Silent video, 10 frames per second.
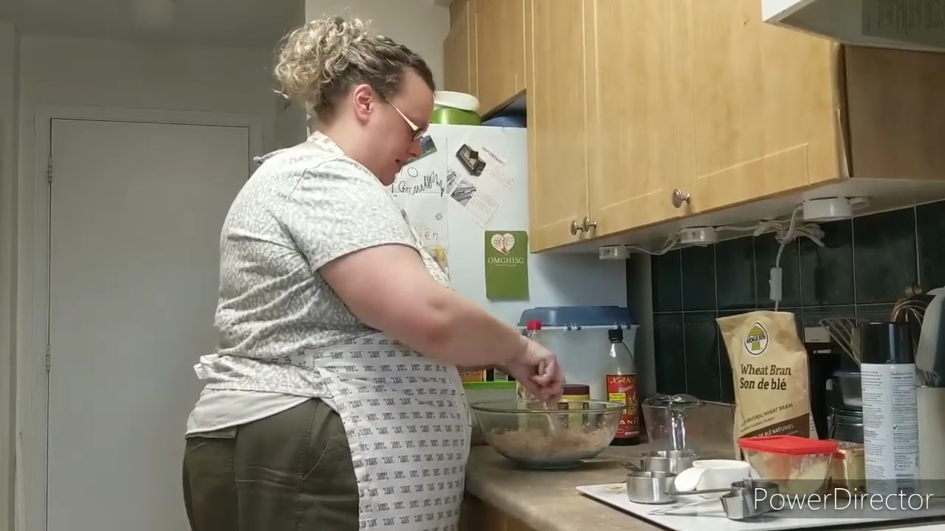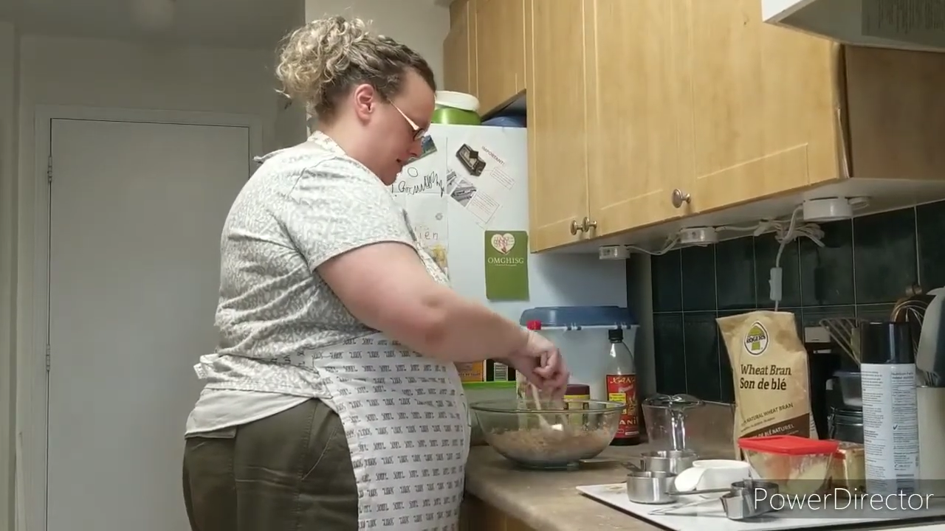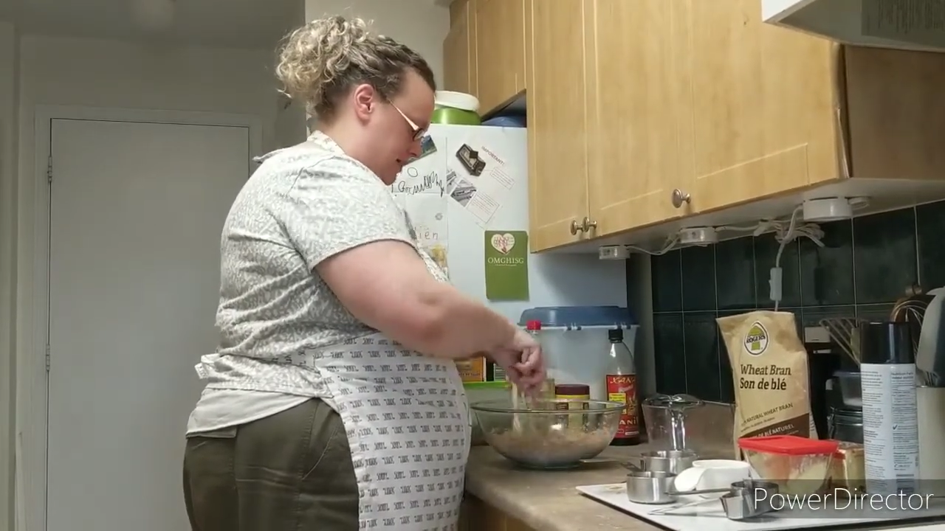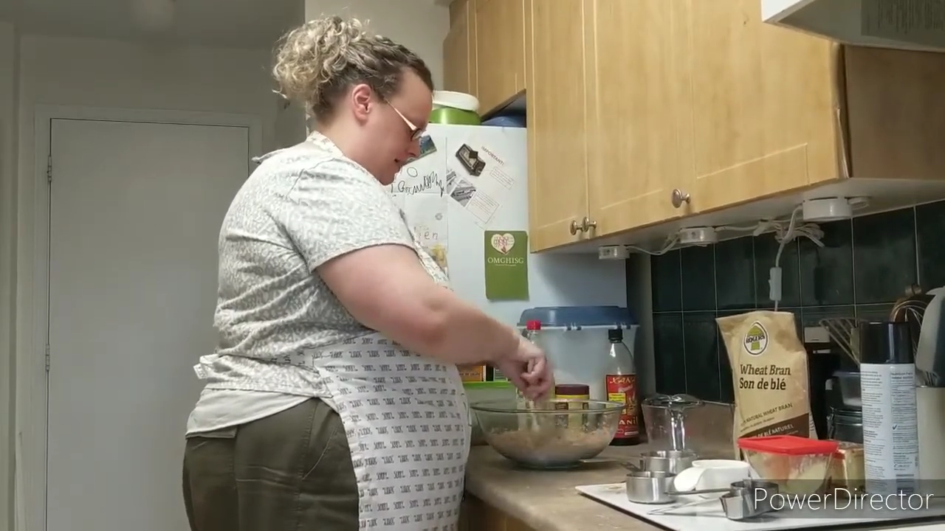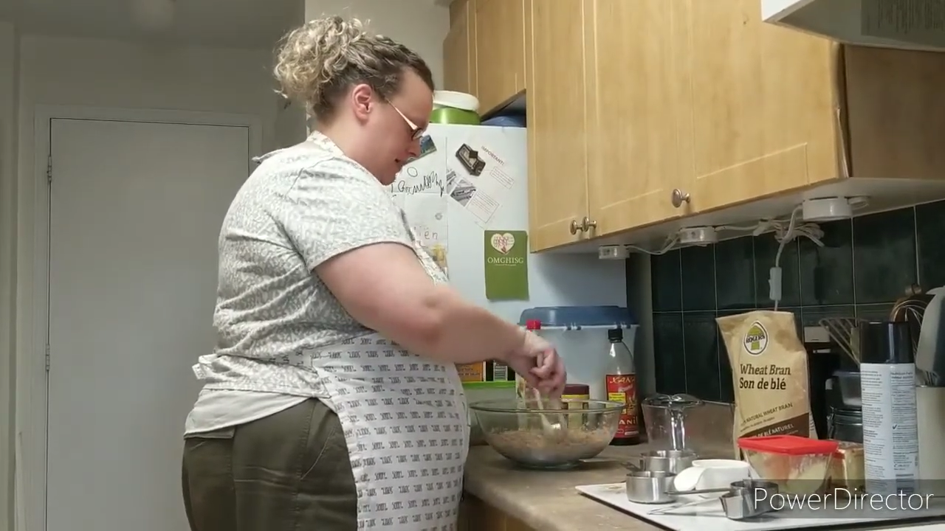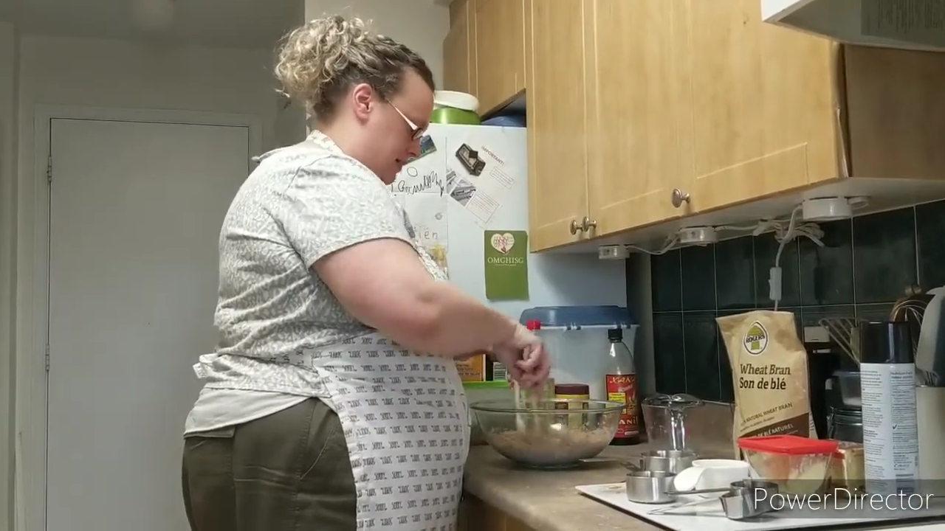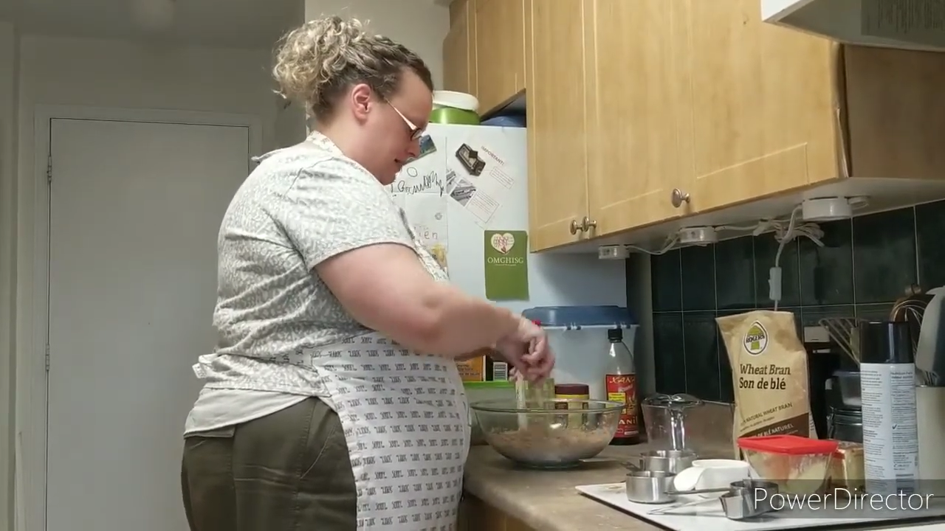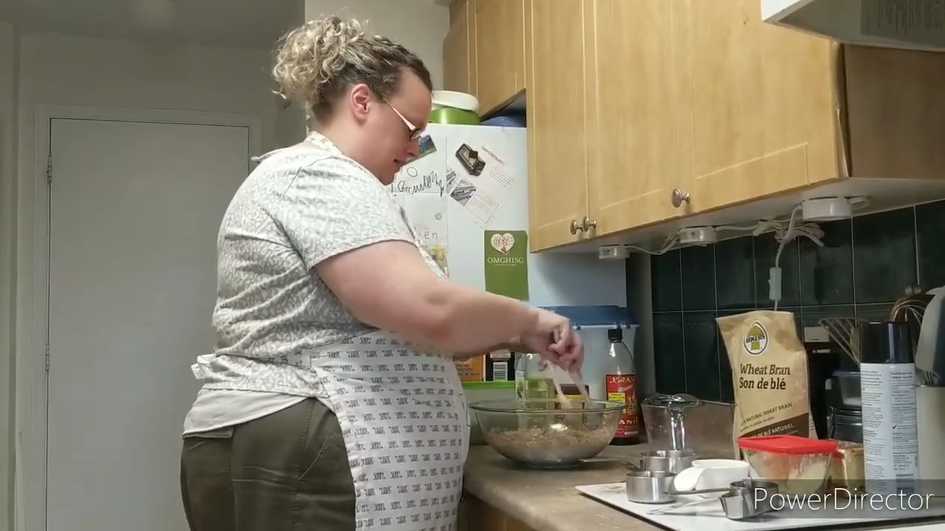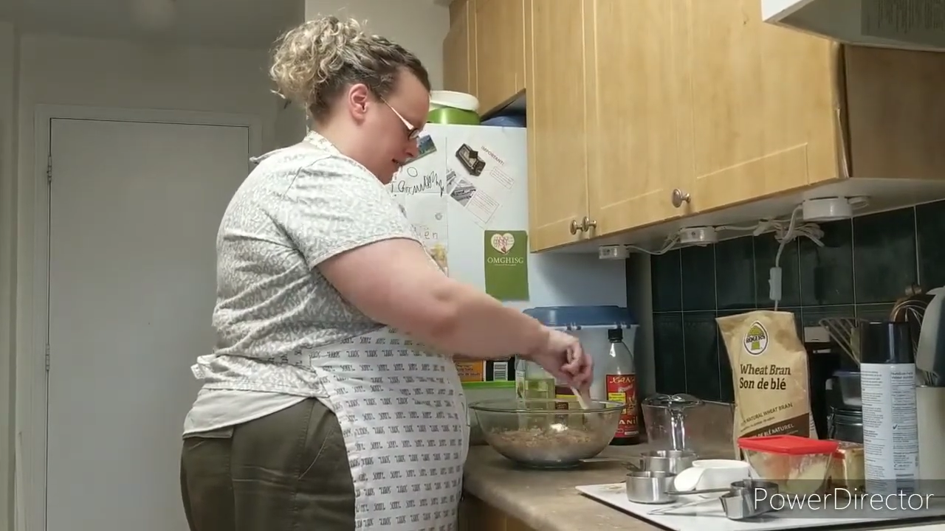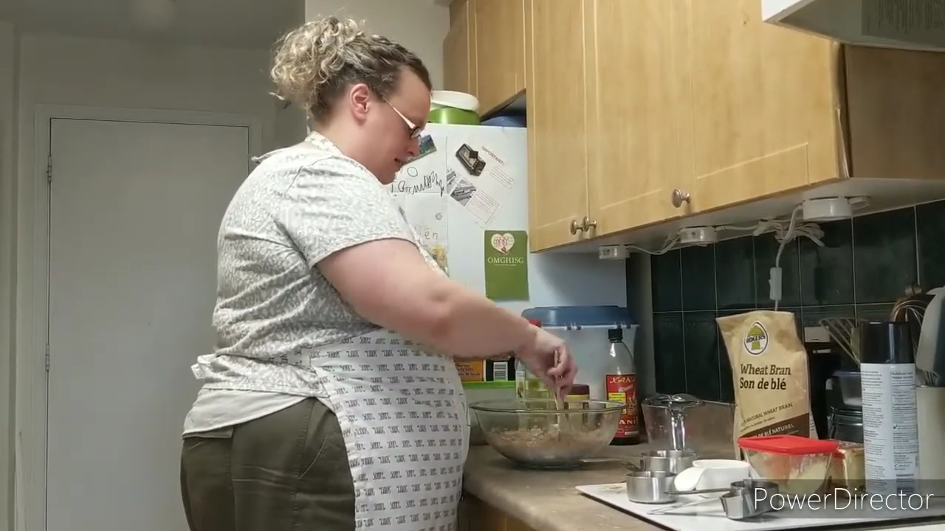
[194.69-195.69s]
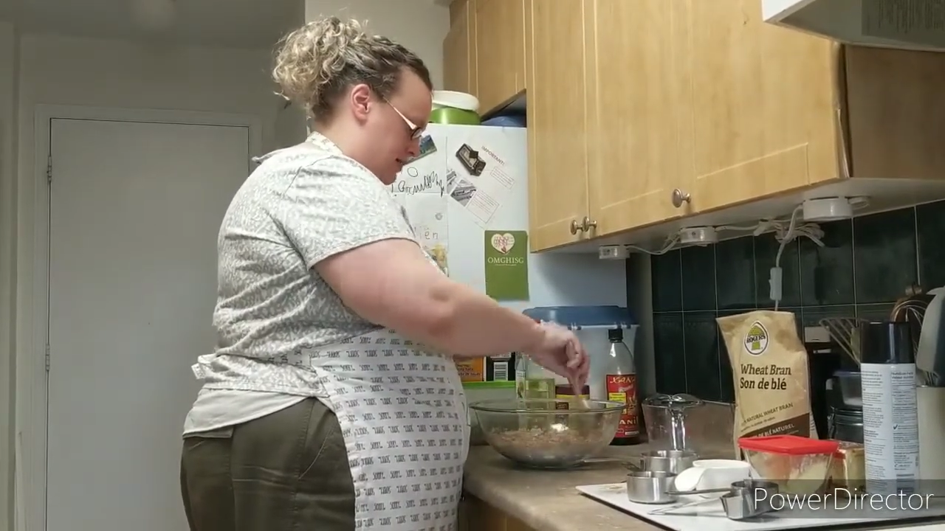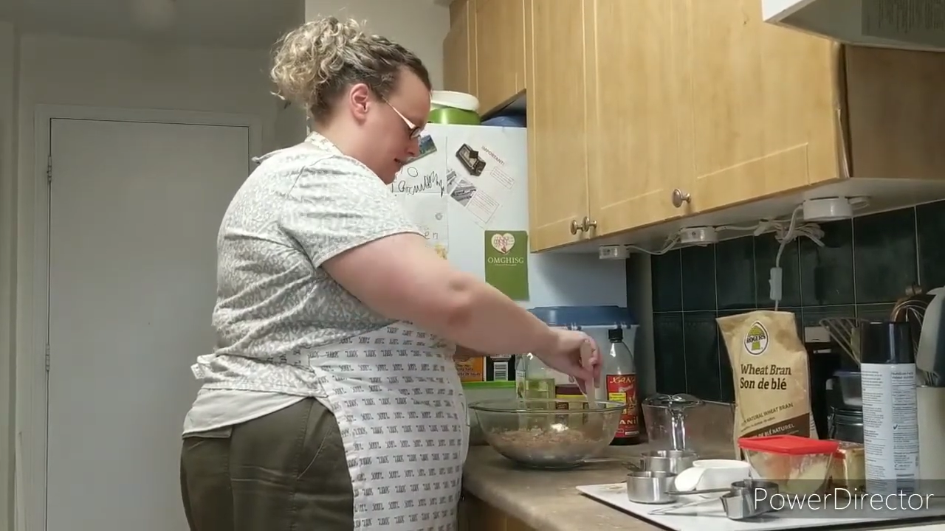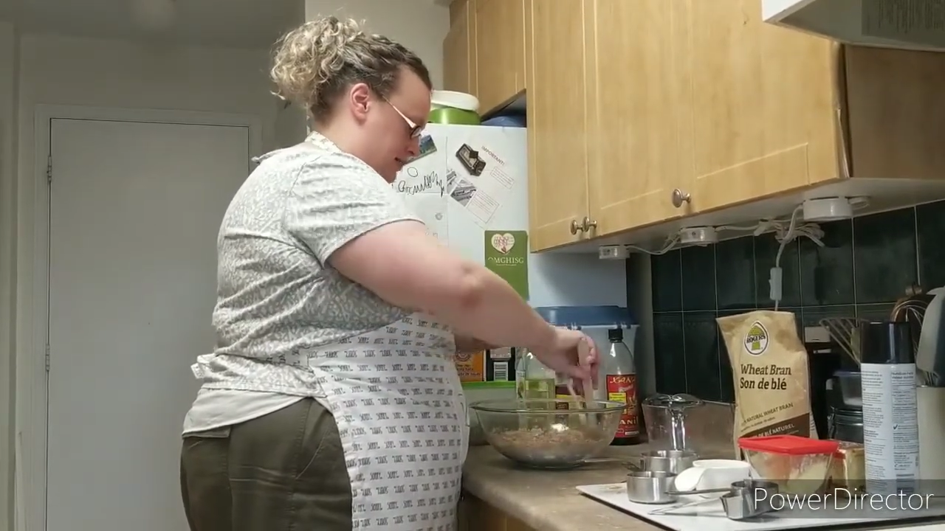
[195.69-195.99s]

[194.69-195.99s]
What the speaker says: put together the dry